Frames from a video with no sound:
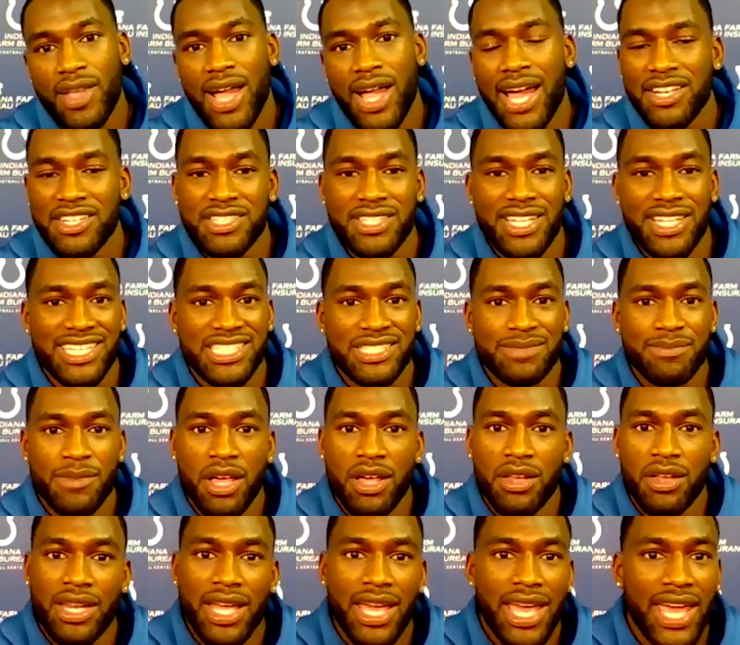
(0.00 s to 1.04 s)
just like
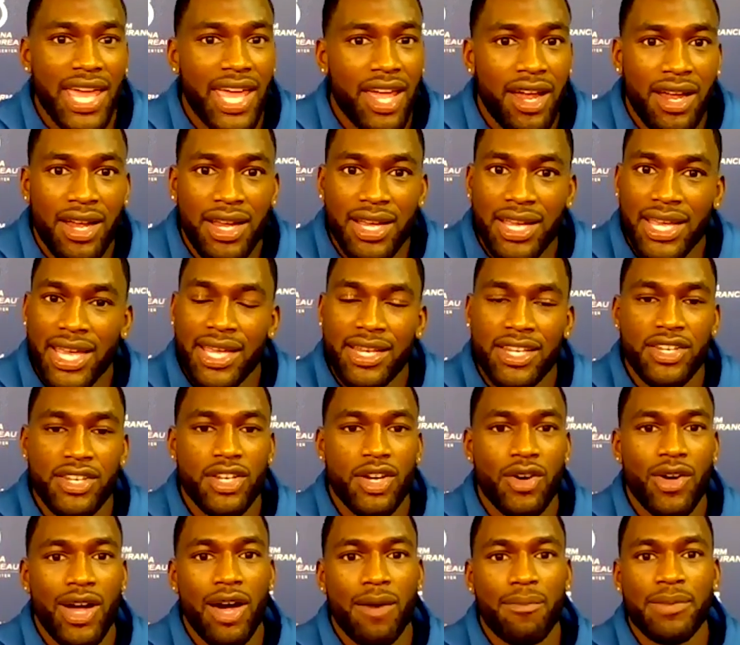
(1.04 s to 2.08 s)
smelling the air, getting to
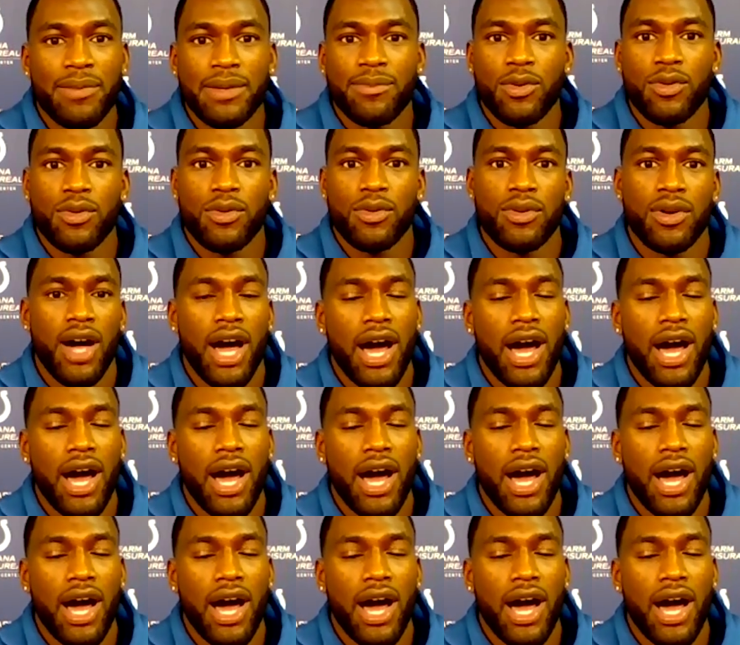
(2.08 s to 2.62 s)
know how people